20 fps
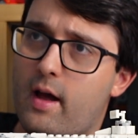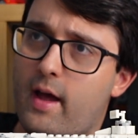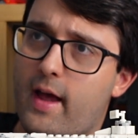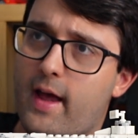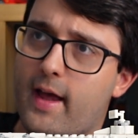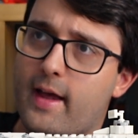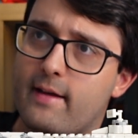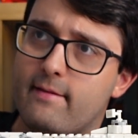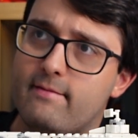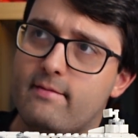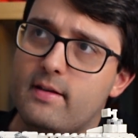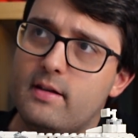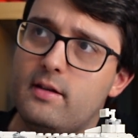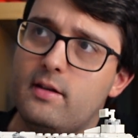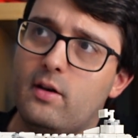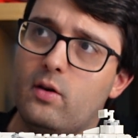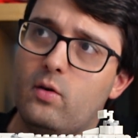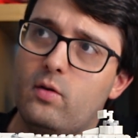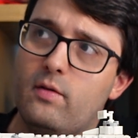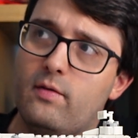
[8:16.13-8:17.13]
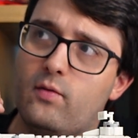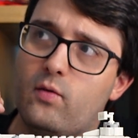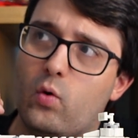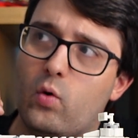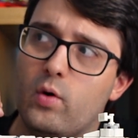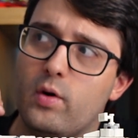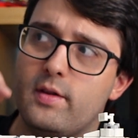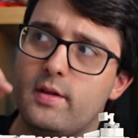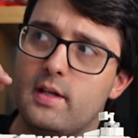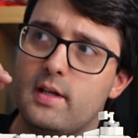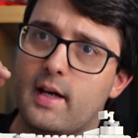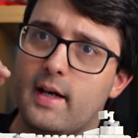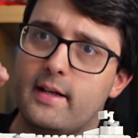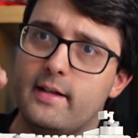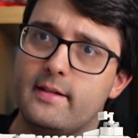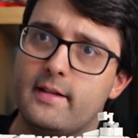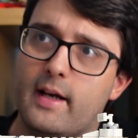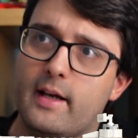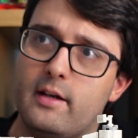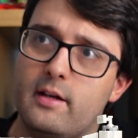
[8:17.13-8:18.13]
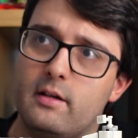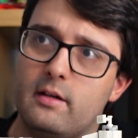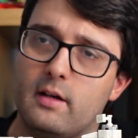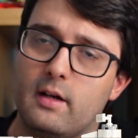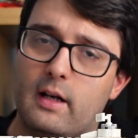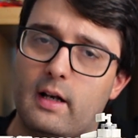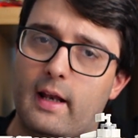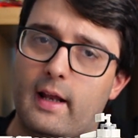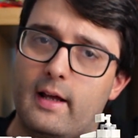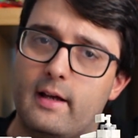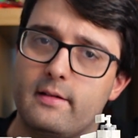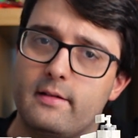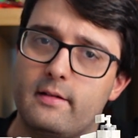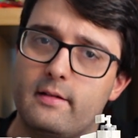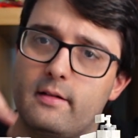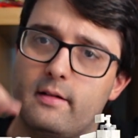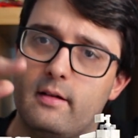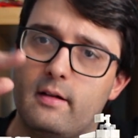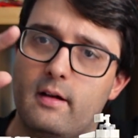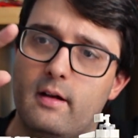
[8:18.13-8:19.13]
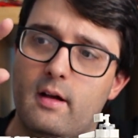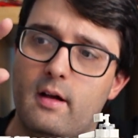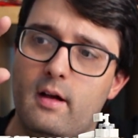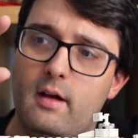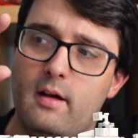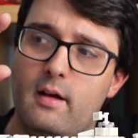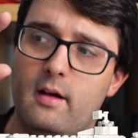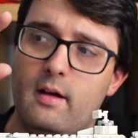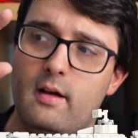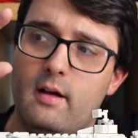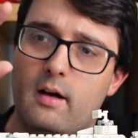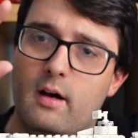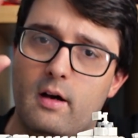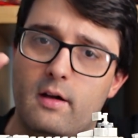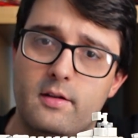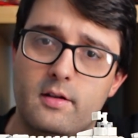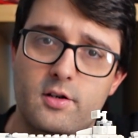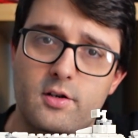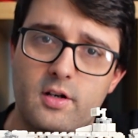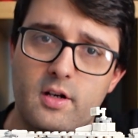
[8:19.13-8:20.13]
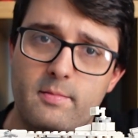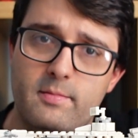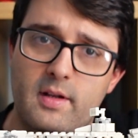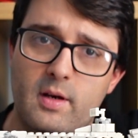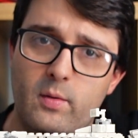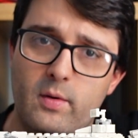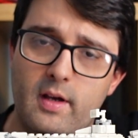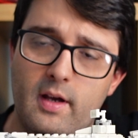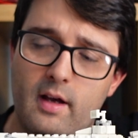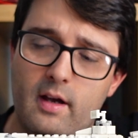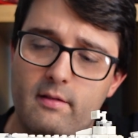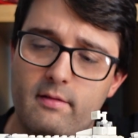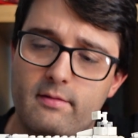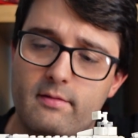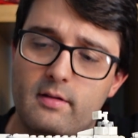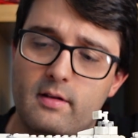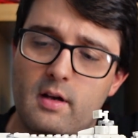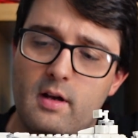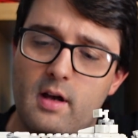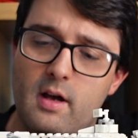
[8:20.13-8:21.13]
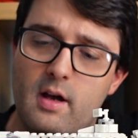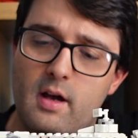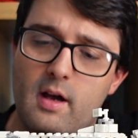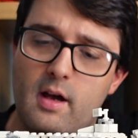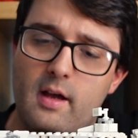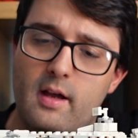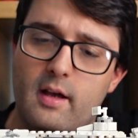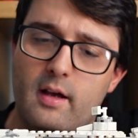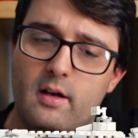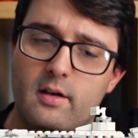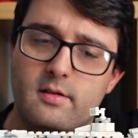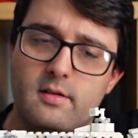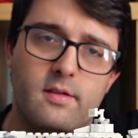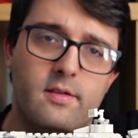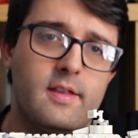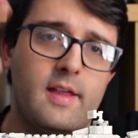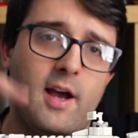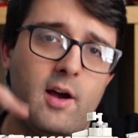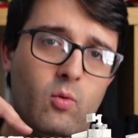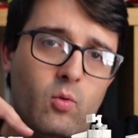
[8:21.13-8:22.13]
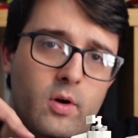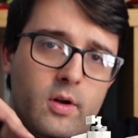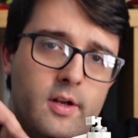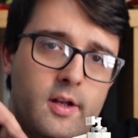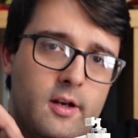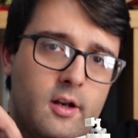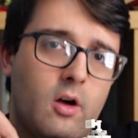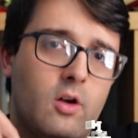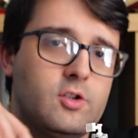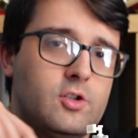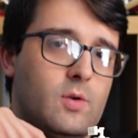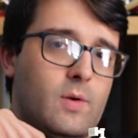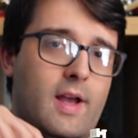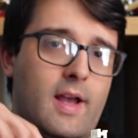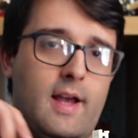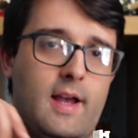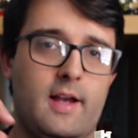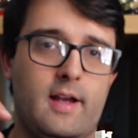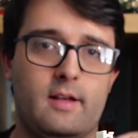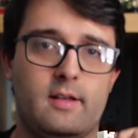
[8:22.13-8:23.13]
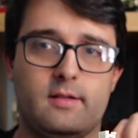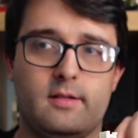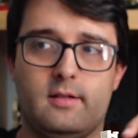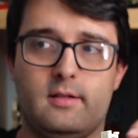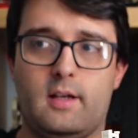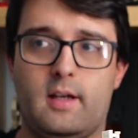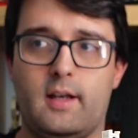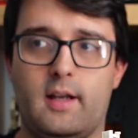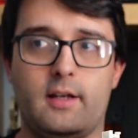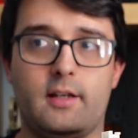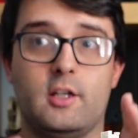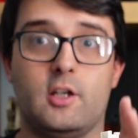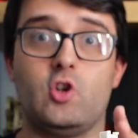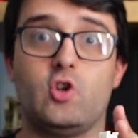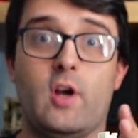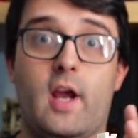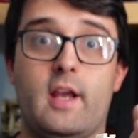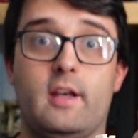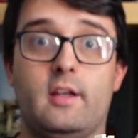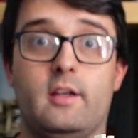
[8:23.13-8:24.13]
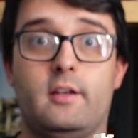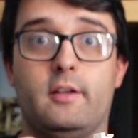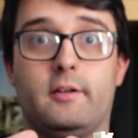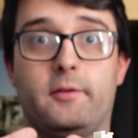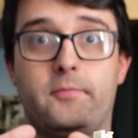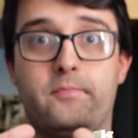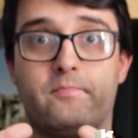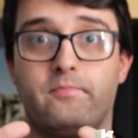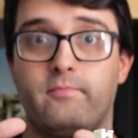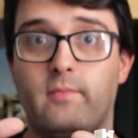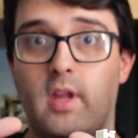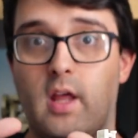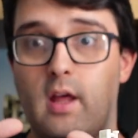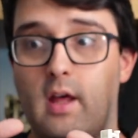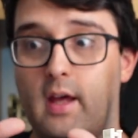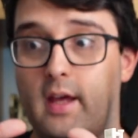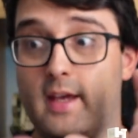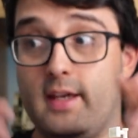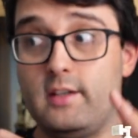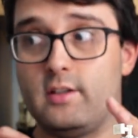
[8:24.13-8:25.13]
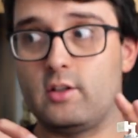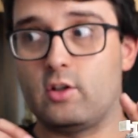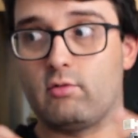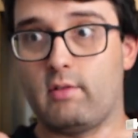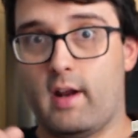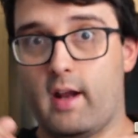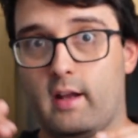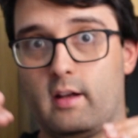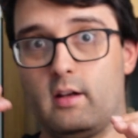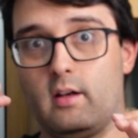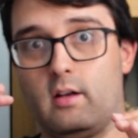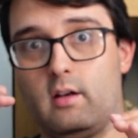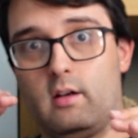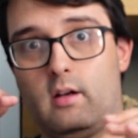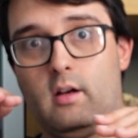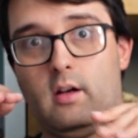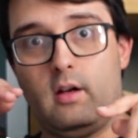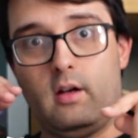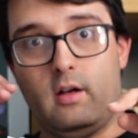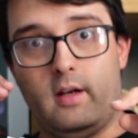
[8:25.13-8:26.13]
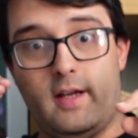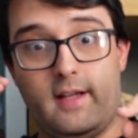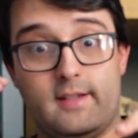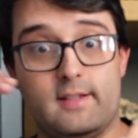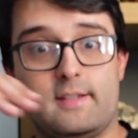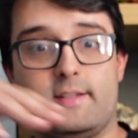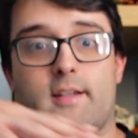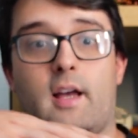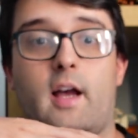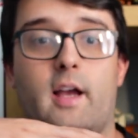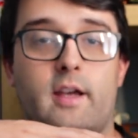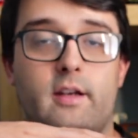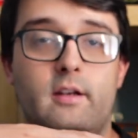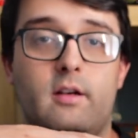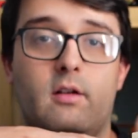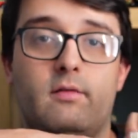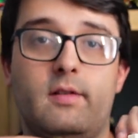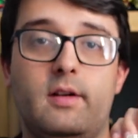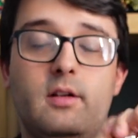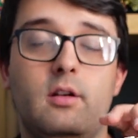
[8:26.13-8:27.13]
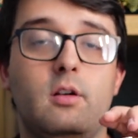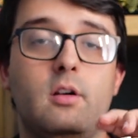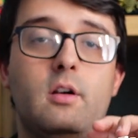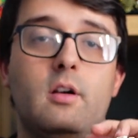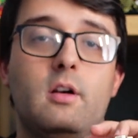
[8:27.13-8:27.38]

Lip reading: a video for the Executor class other ship that we have, because in that one it also has an integrated Easter egg inside of it,